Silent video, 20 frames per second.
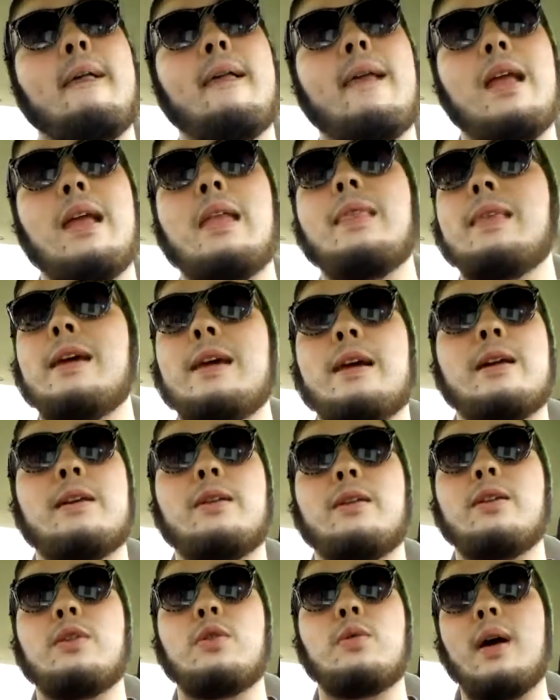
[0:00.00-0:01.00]
In there,
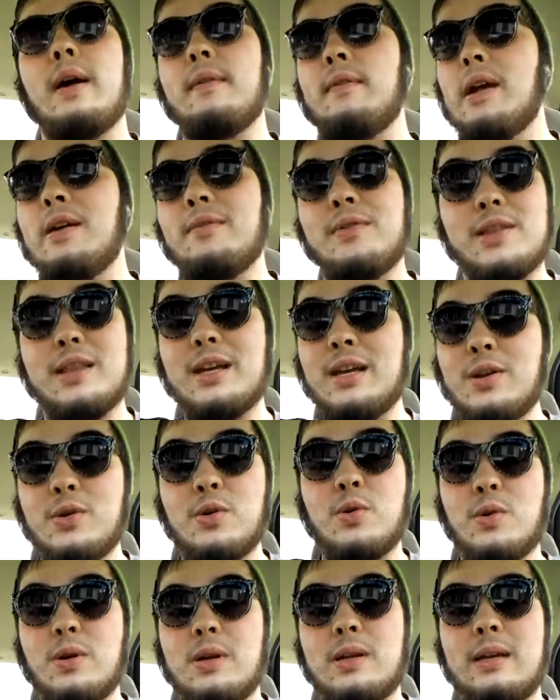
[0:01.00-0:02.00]
you have everything you're
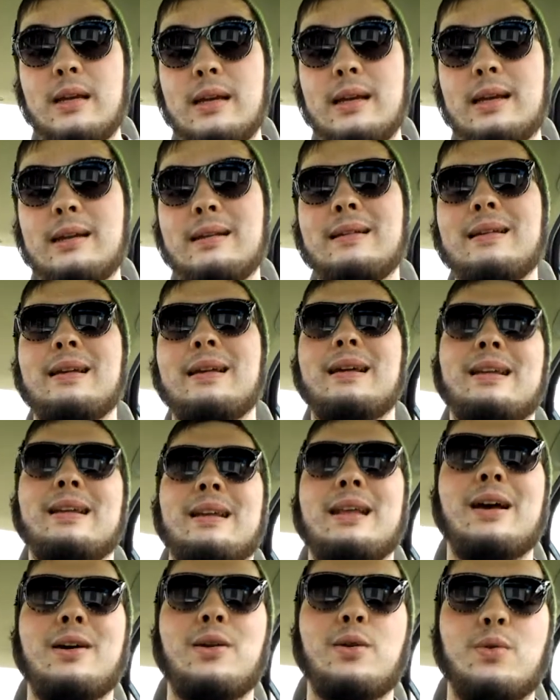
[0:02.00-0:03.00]
going to need.
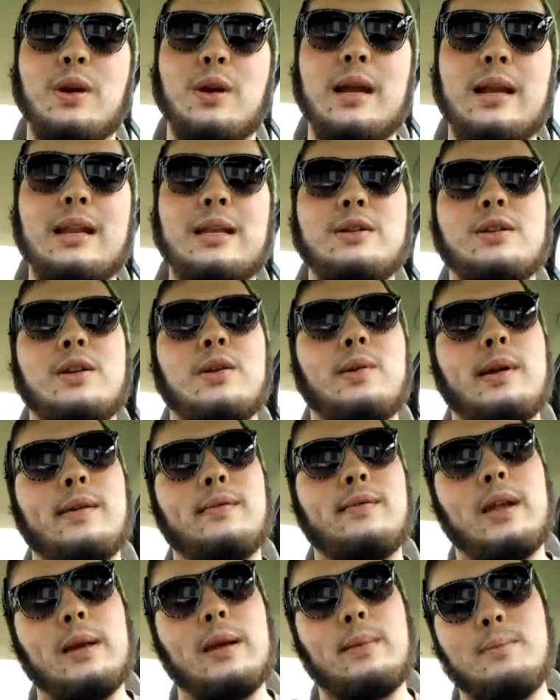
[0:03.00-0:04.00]
Now, granted, you don't
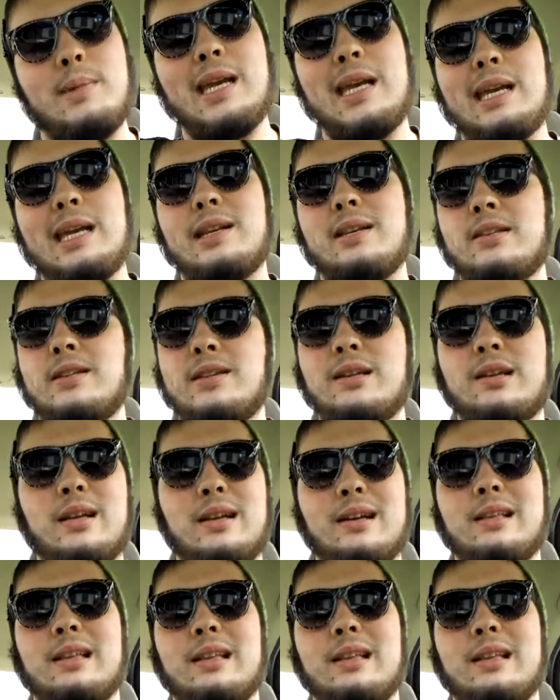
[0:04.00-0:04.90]
have like meat and shit like